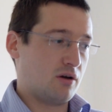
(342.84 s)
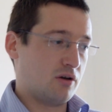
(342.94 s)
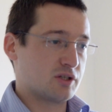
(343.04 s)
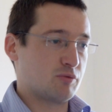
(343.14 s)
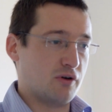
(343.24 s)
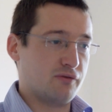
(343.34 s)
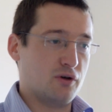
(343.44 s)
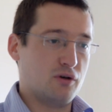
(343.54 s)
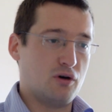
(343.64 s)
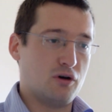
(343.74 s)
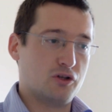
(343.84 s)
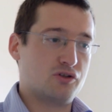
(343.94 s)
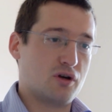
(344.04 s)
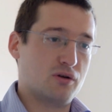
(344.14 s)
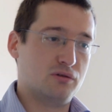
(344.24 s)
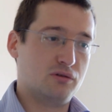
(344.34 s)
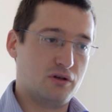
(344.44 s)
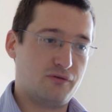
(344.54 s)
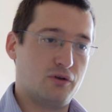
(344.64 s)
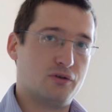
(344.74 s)
on a smartphone, on a drone,
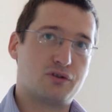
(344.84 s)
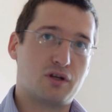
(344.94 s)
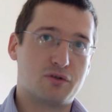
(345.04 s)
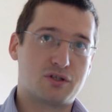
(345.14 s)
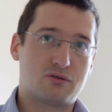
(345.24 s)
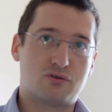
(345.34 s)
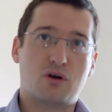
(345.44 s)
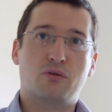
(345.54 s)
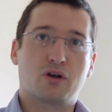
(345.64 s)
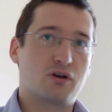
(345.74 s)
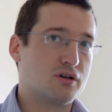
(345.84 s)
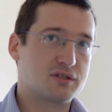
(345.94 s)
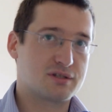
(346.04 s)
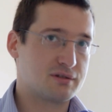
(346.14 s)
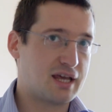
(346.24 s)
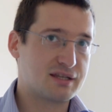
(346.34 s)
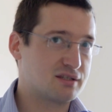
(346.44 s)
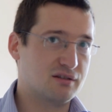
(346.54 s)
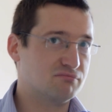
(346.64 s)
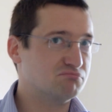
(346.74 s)
a fully autonomous drone that costs
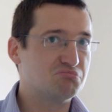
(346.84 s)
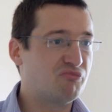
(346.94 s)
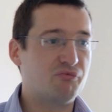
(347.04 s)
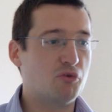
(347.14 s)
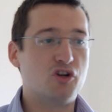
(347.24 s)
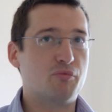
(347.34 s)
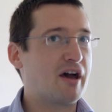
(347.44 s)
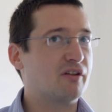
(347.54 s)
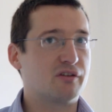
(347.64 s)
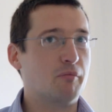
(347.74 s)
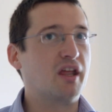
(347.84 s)
less than £100 to